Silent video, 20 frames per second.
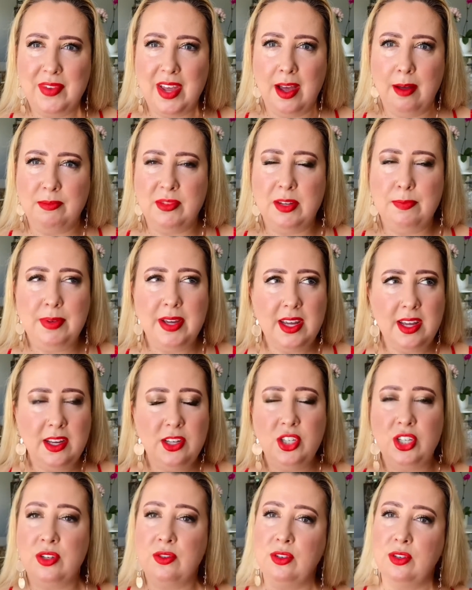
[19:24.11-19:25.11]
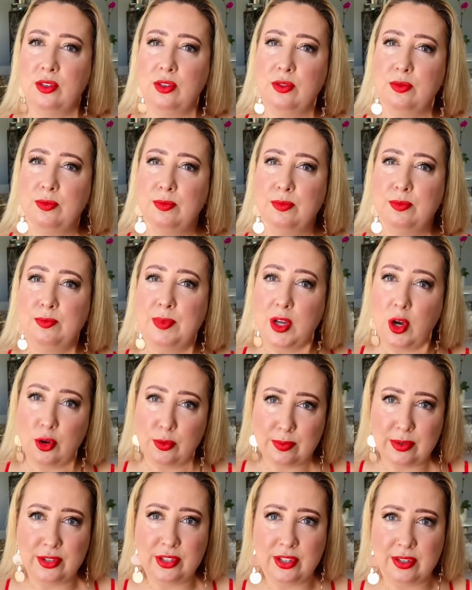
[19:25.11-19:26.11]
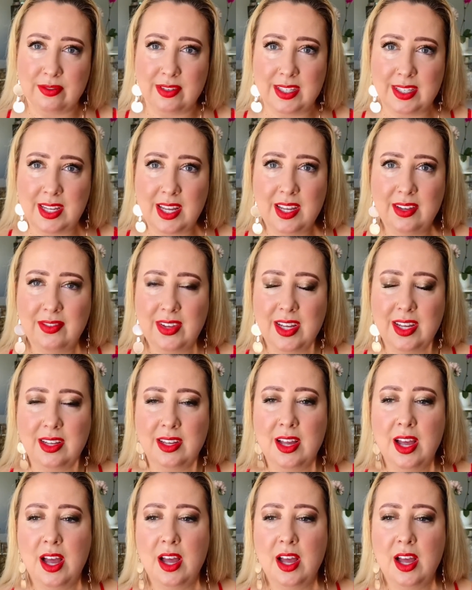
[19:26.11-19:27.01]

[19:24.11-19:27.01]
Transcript: to be in, to be open to receiving.